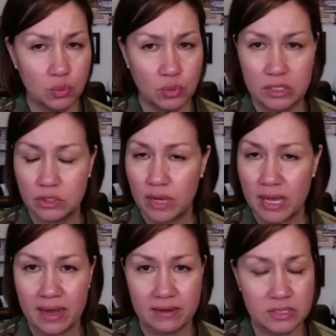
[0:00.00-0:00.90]
And we do
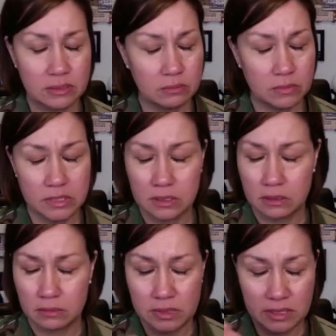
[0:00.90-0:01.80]
have some
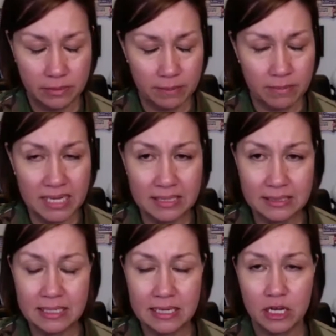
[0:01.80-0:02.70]

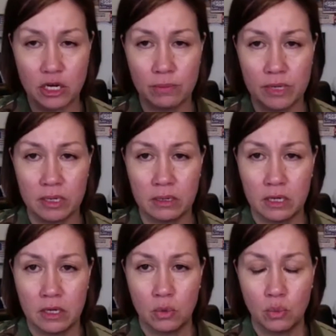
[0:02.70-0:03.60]
amazing airmen
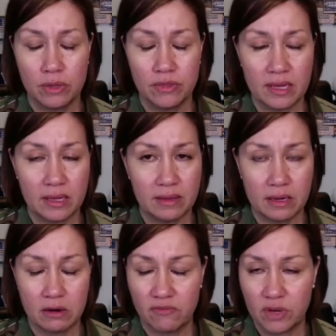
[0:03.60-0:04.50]
that
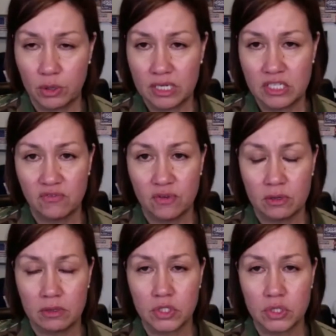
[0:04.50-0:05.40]
are very
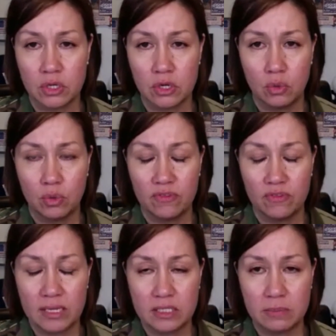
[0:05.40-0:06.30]
diverse. We've
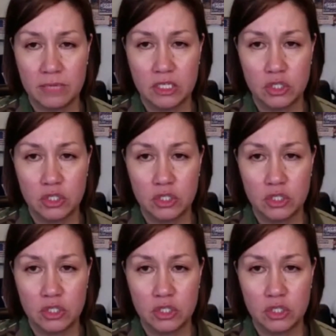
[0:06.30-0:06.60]
got to make